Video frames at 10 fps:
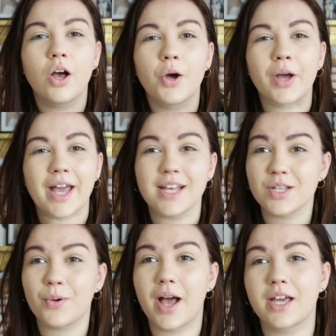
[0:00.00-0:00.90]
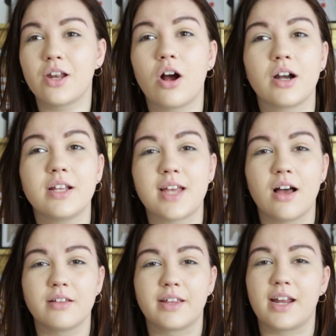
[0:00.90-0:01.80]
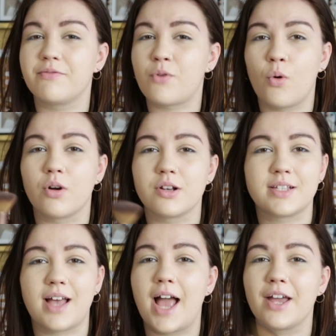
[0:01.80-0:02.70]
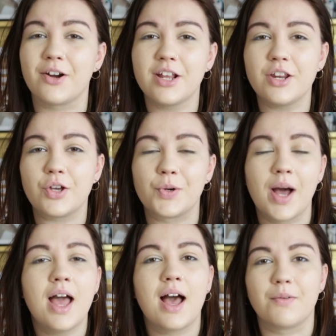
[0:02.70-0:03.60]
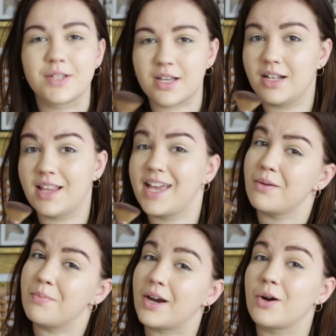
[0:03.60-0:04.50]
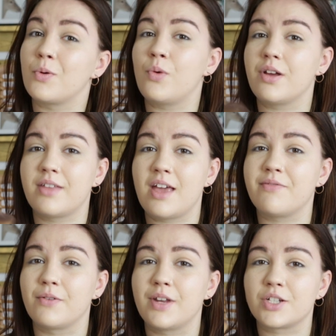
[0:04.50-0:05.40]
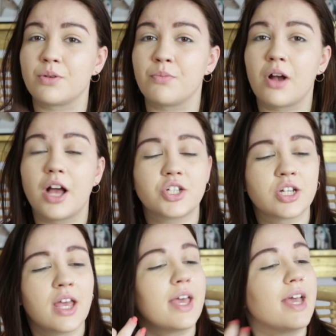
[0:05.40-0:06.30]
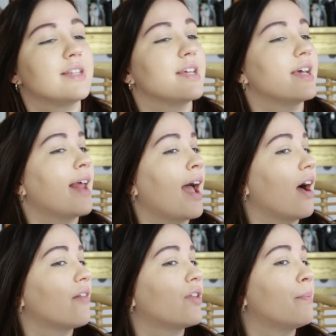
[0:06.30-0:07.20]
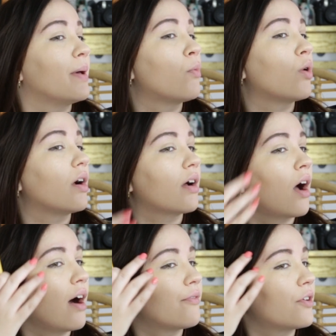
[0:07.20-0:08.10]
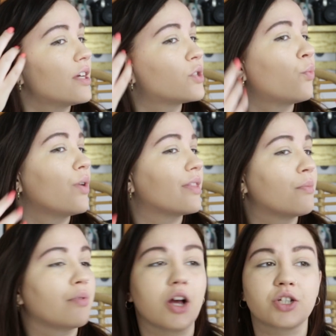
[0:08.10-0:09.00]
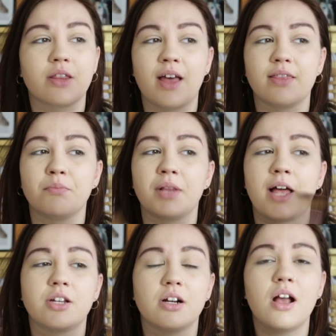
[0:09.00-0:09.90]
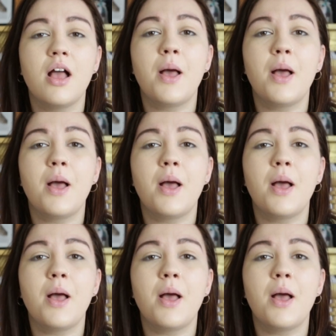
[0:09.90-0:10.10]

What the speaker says: Okay, so I can already tell that, of course, I already knew I was gonna like it better with a foundation brush. It did have a bit more coverage with a brush than the blender,